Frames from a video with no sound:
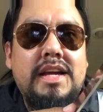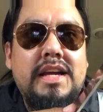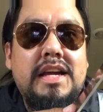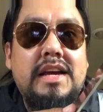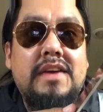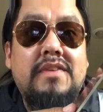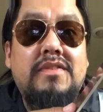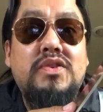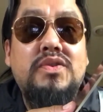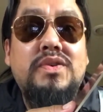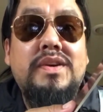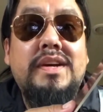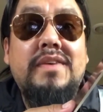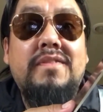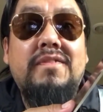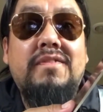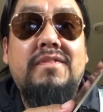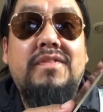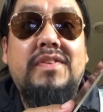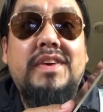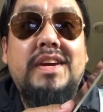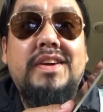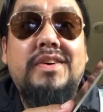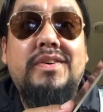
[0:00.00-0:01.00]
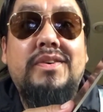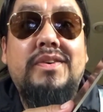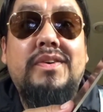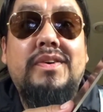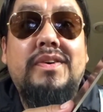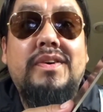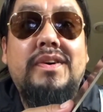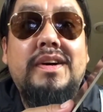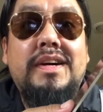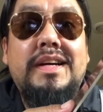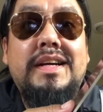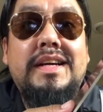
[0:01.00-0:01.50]
If you can feel
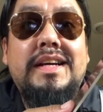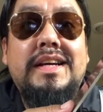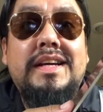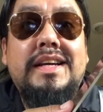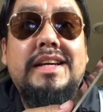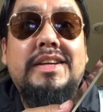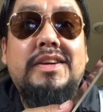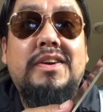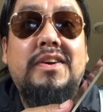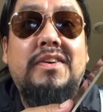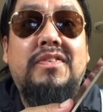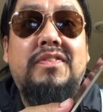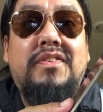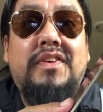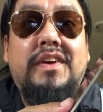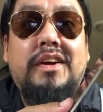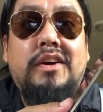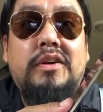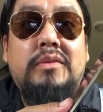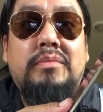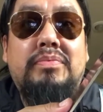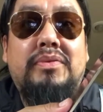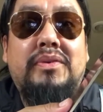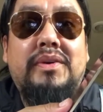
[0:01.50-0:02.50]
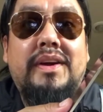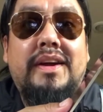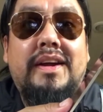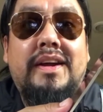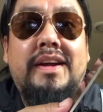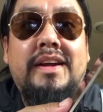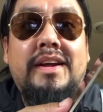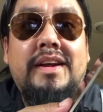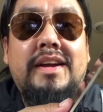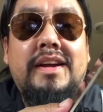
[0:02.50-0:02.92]
your fingerprint,